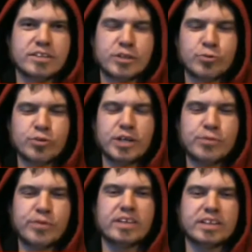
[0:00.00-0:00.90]
the really
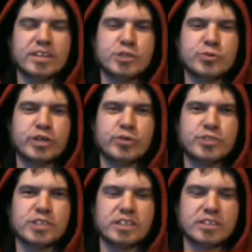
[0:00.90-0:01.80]
big thing this week
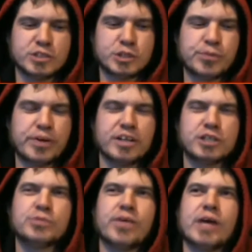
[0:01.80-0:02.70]
was in Superior
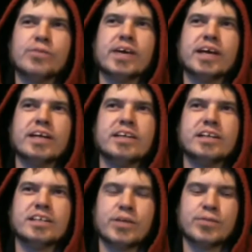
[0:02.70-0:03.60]
Spider-Man
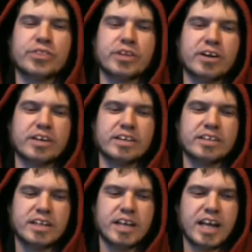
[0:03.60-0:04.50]
number 30.
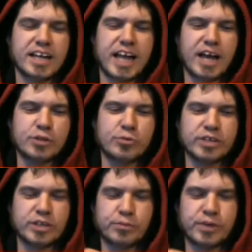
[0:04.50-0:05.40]
Now, the
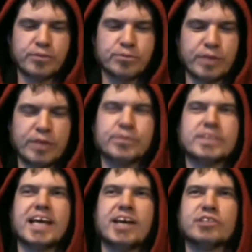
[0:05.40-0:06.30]
real big meat and
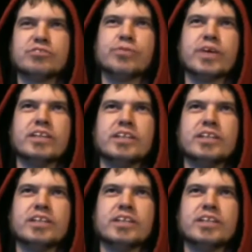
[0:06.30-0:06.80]
potatoes for me in